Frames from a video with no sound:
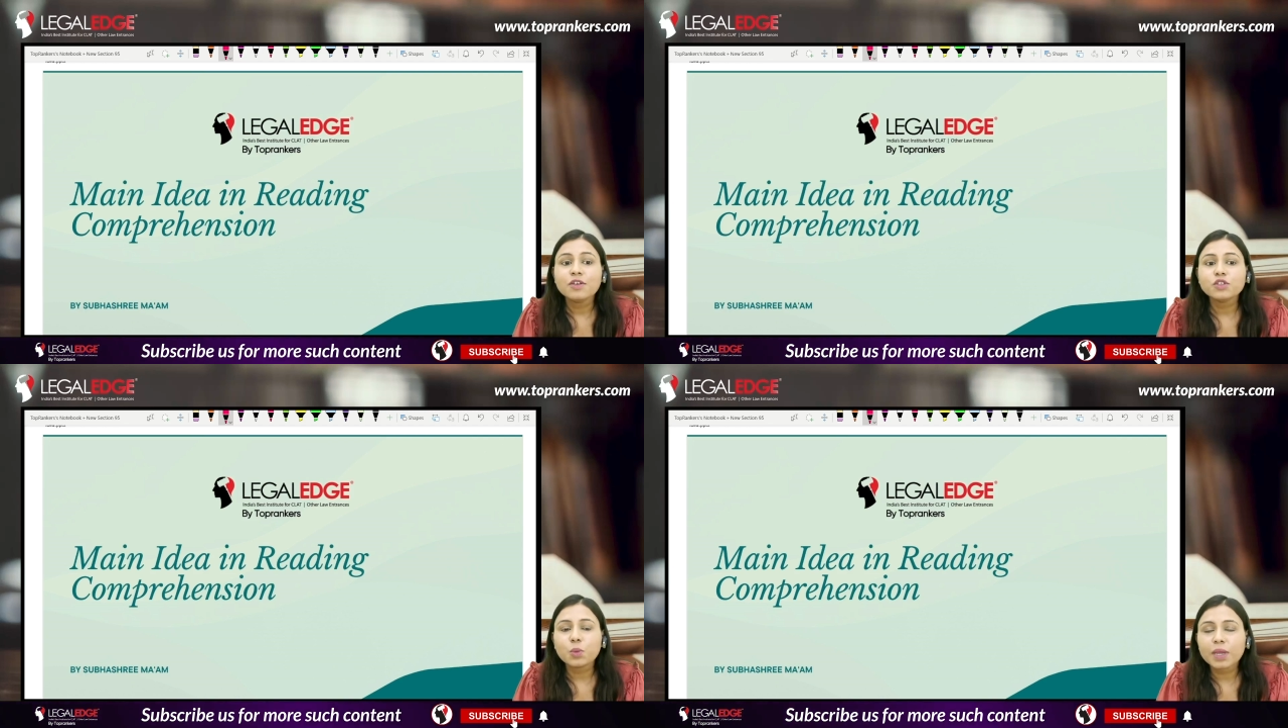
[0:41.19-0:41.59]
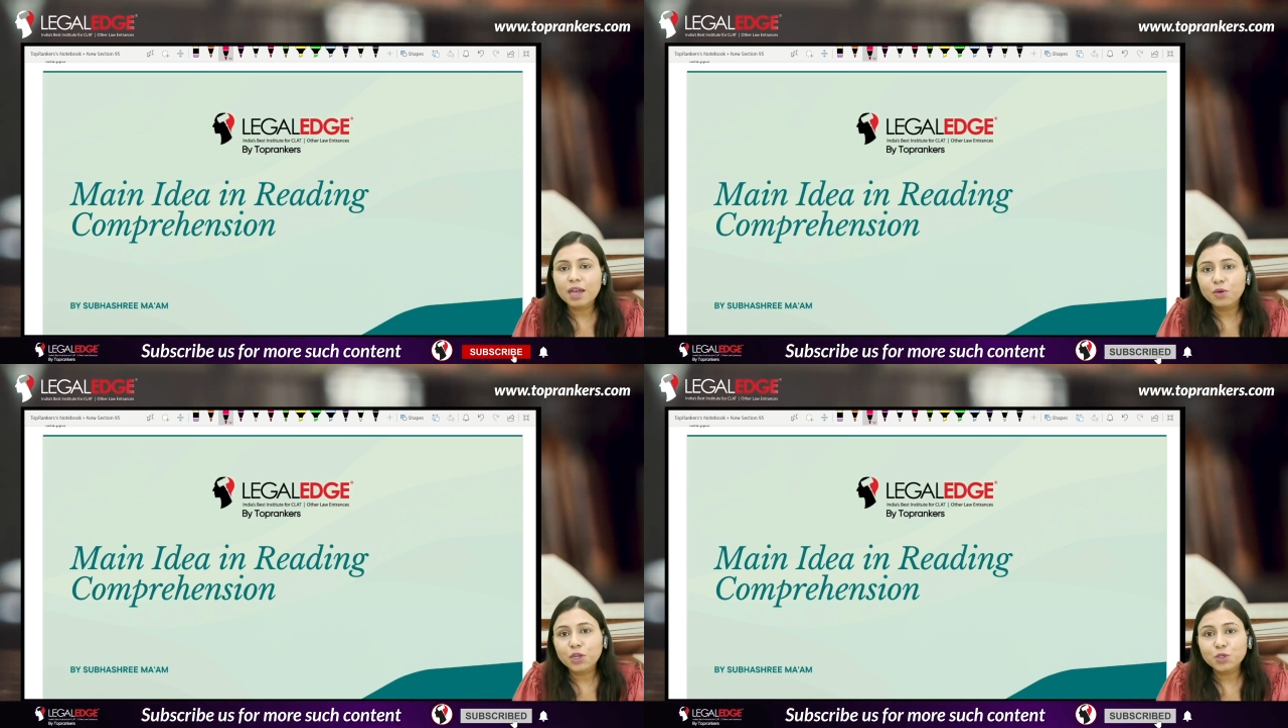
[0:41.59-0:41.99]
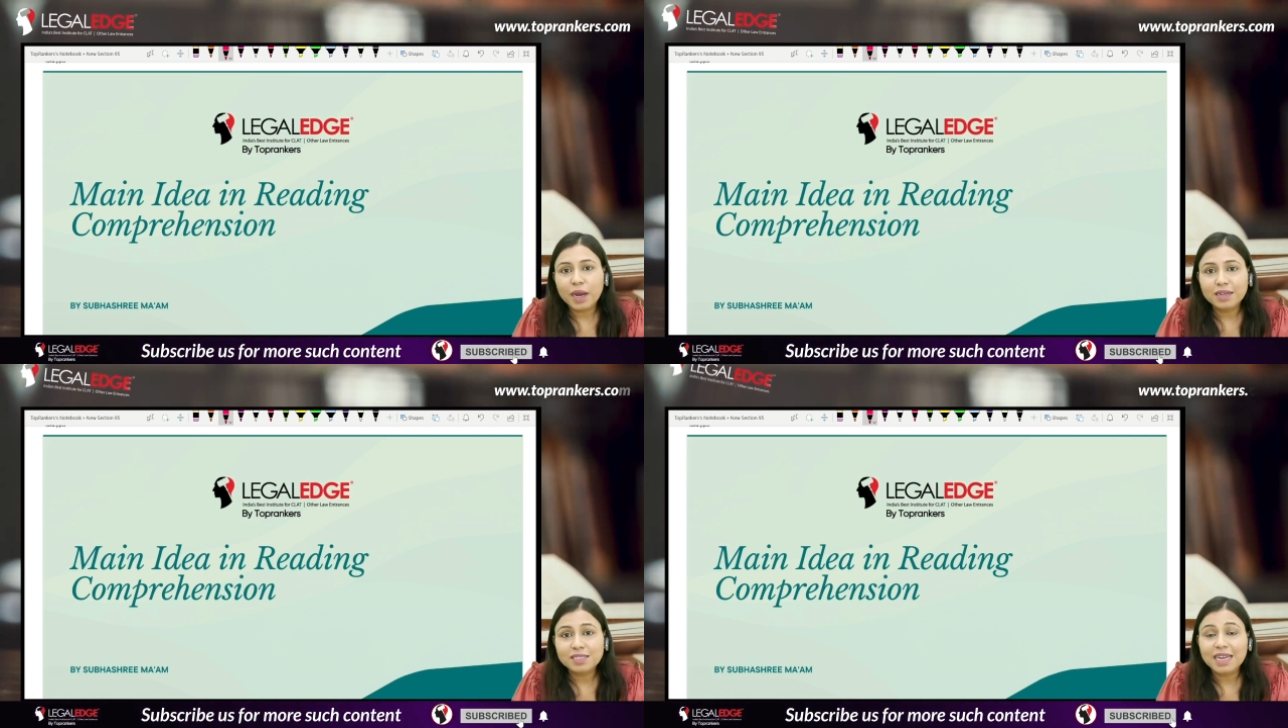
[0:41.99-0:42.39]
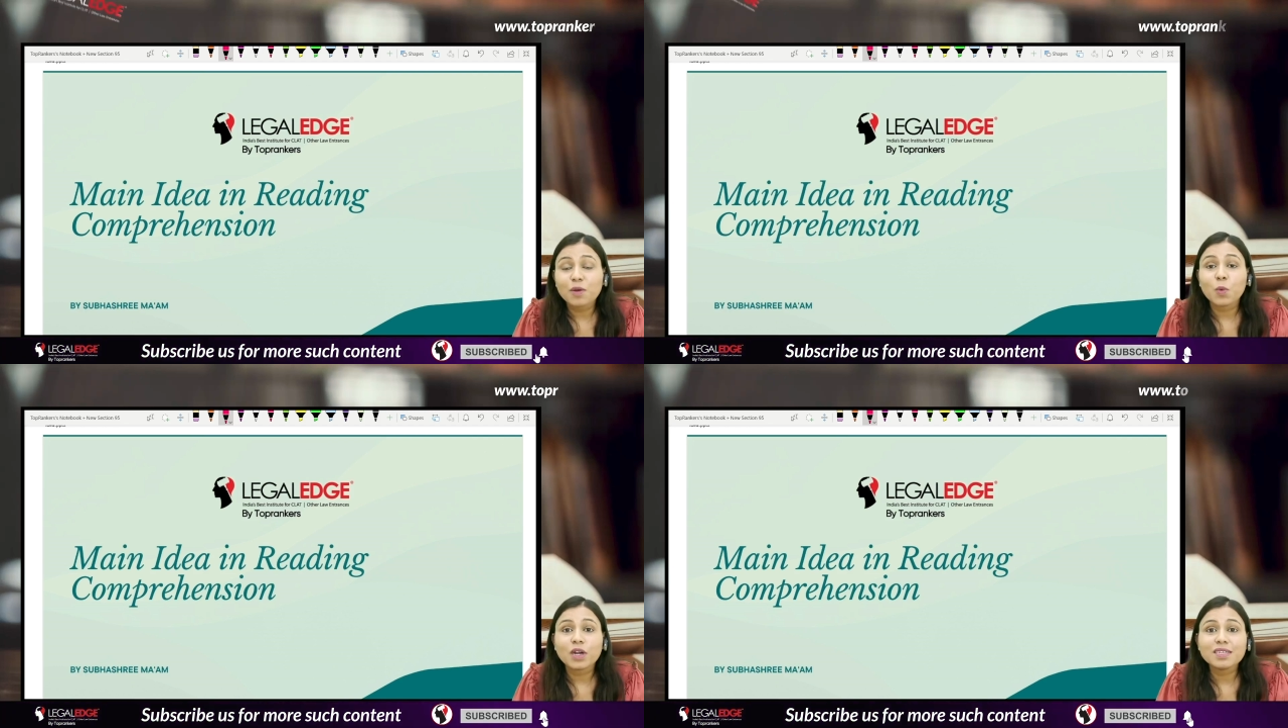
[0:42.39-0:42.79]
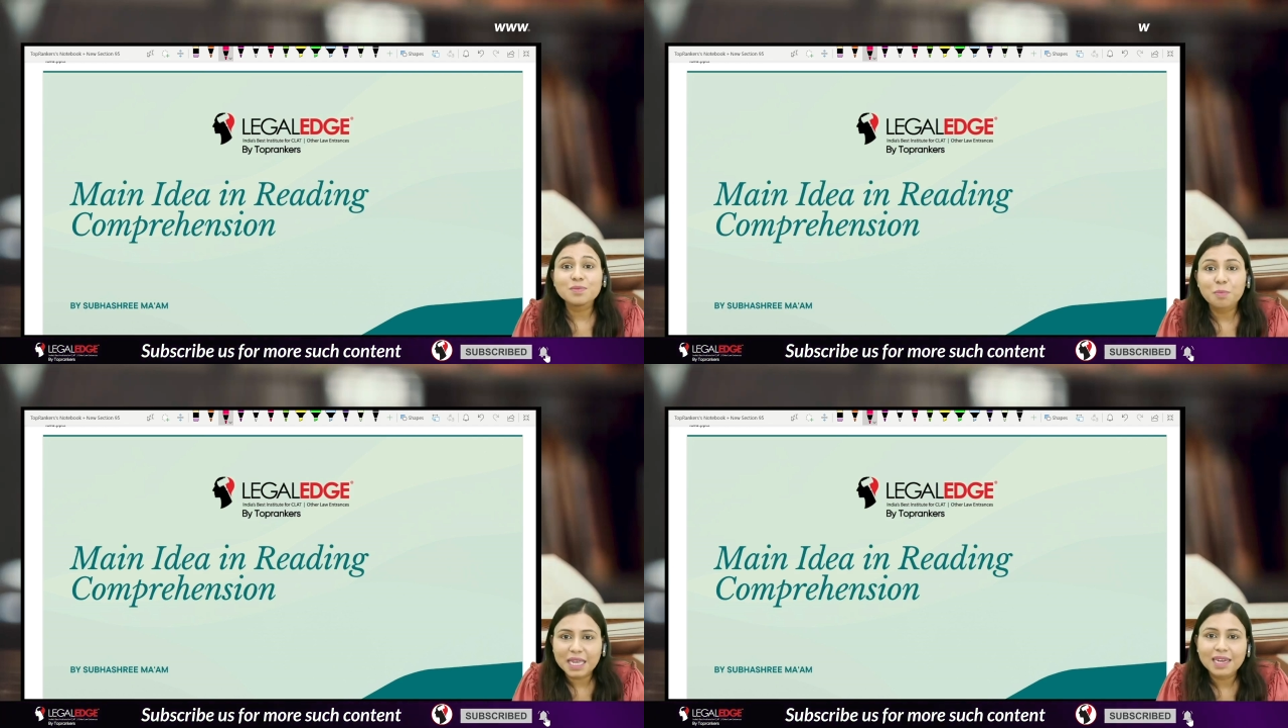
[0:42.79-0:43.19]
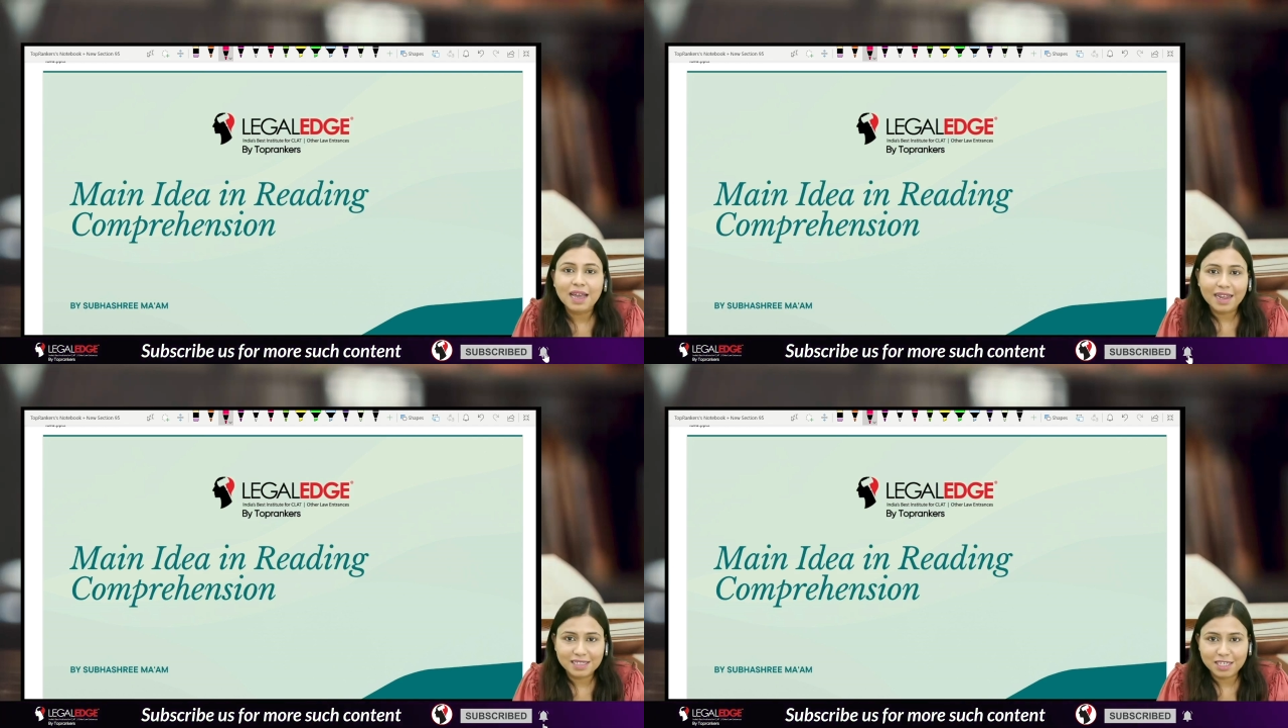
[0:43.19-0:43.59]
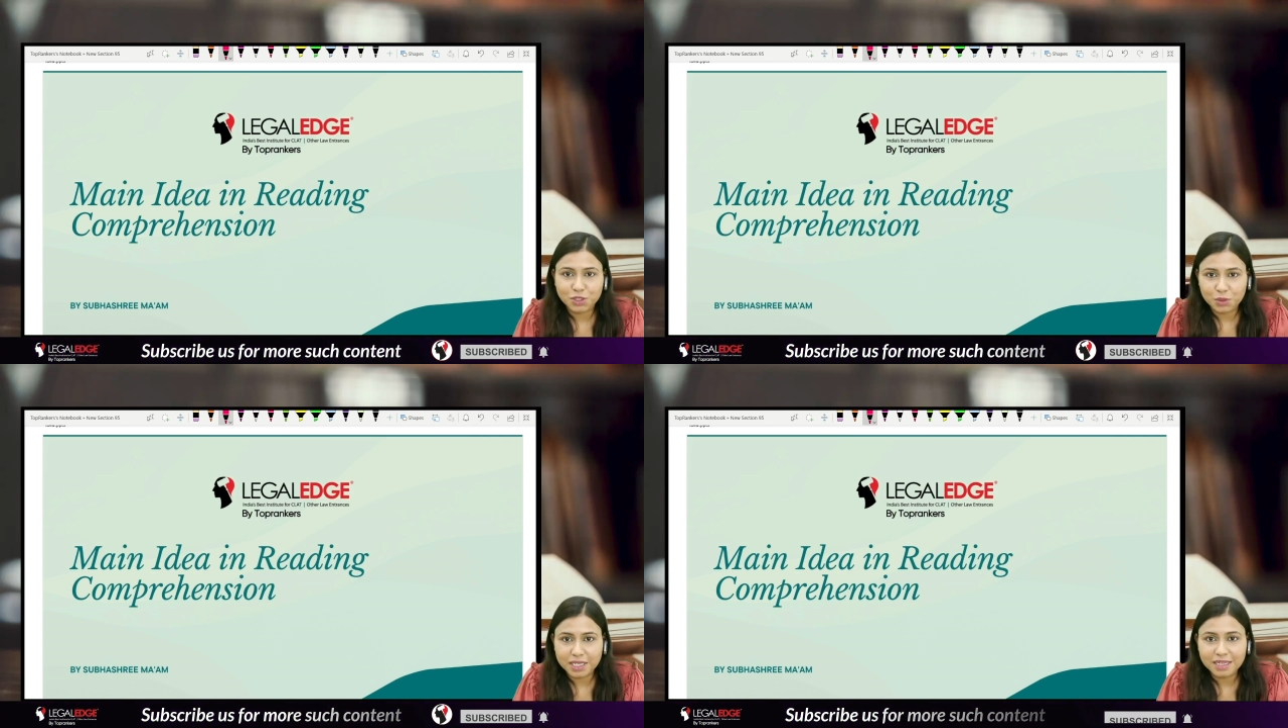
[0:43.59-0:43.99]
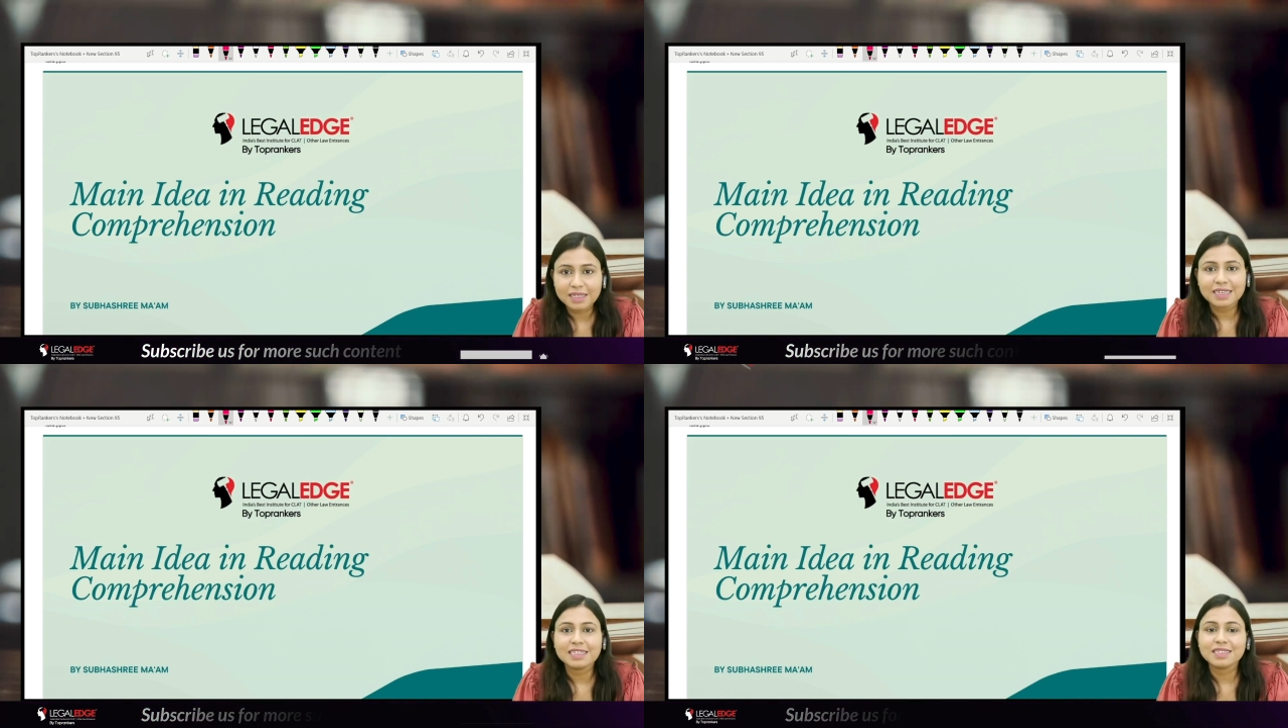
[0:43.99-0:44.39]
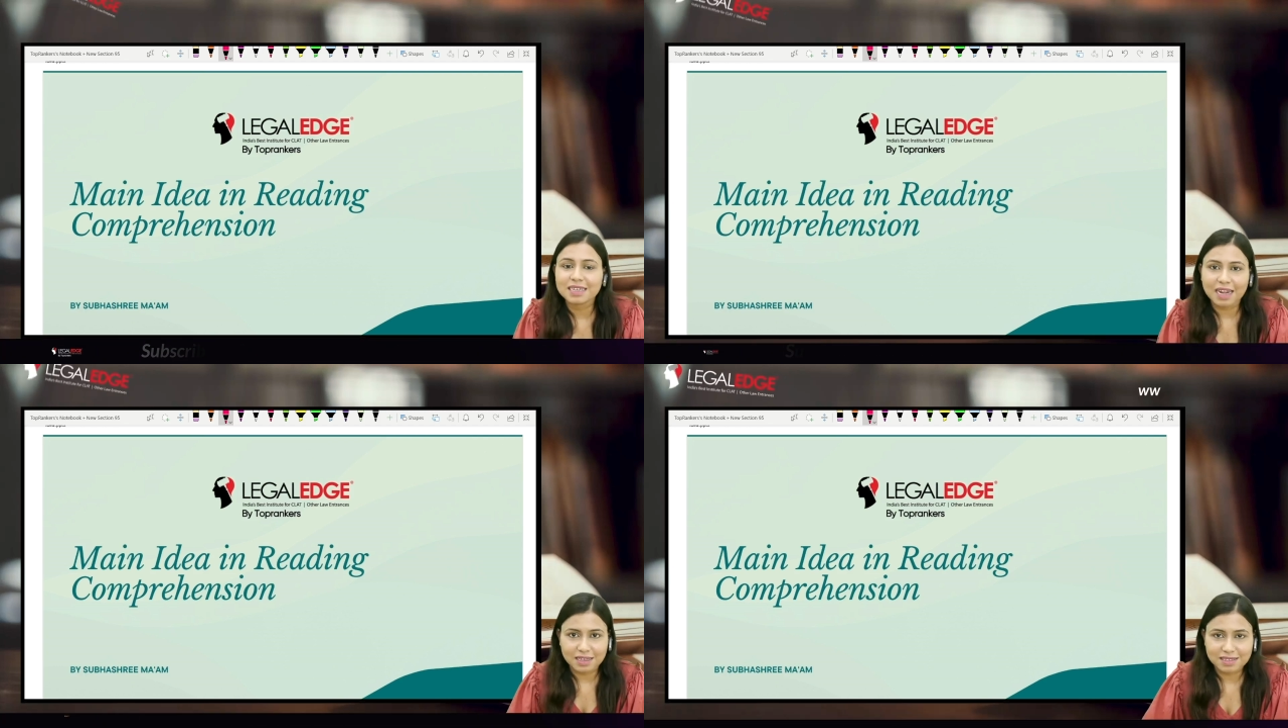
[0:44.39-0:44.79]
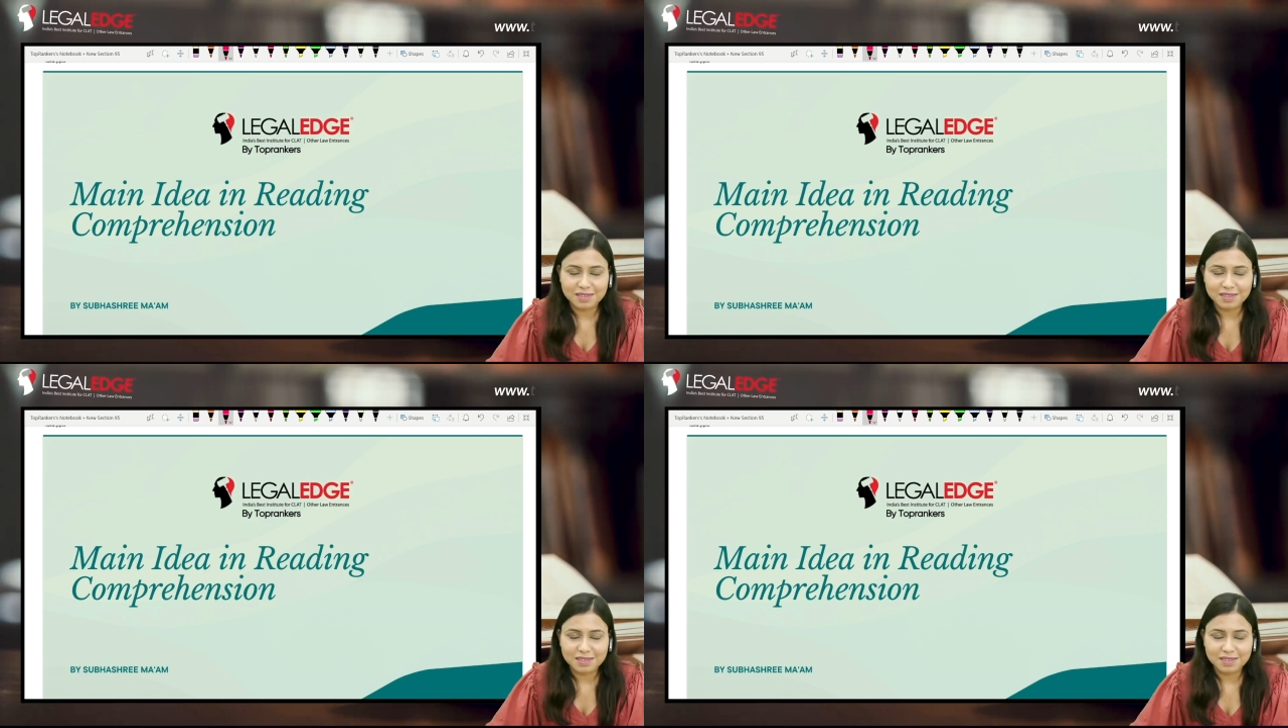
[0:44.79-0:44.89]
So we are going to understand what is main idea today in the class.